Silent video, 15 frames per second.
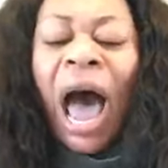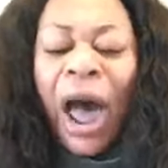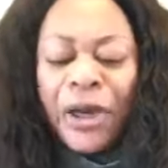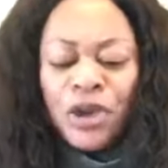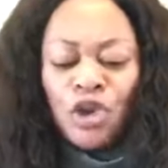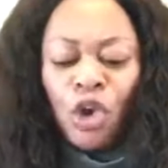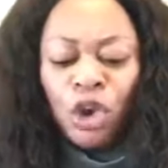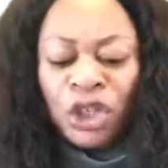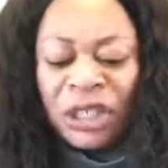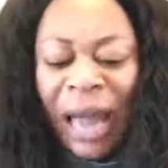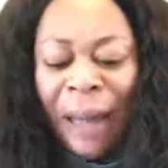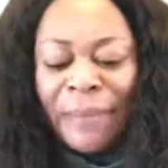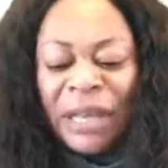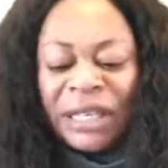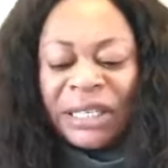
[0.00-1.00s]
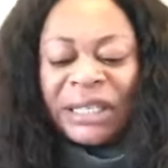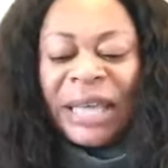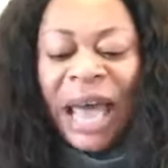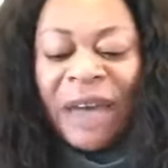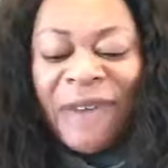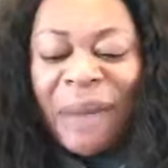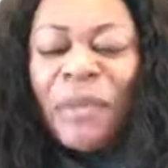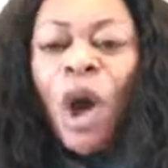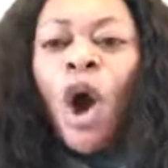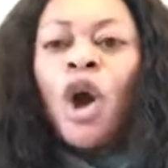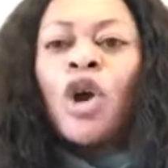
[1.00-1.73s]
and you shall be saved.